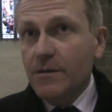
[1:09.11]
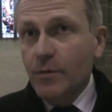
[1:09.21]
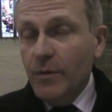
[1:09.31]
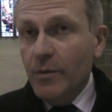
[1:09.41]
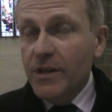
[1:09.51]

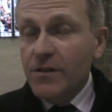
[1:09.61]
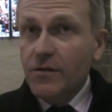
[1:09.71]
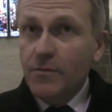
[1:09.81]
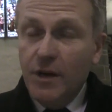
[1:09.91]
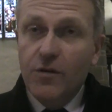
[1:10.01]
when we went
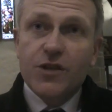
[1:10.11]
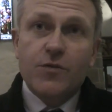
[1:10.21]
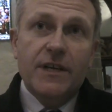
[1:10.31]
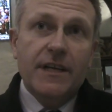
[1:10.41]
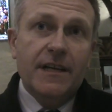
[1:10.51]
to a Polish
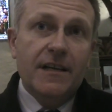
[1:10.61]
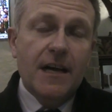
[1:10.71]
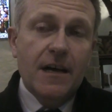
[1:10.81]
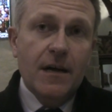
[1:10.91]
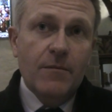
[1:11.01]
wedding
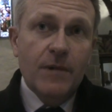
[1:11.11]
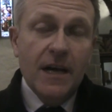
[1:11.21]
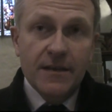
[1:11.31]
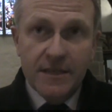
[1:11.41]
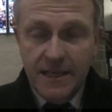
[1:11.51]

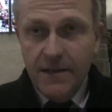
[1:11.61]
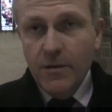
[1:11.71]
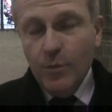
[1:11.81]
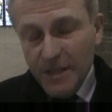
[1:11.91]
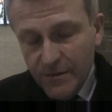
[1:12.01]

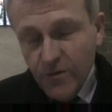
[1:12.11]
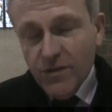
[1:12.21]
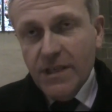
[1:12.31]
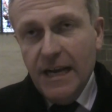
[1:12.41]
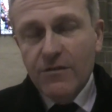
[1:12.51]
and went, of
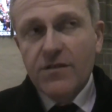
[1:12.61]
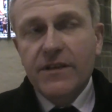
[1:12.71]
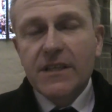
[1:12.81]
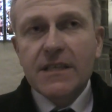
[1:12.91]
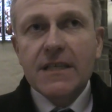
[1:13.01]
course, to
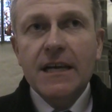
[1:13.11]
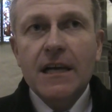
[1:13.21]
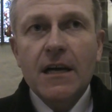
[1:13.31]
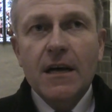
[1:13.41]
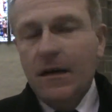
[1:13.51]
Auschwitz.
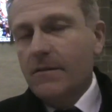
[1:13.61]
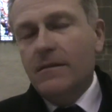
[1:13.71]
A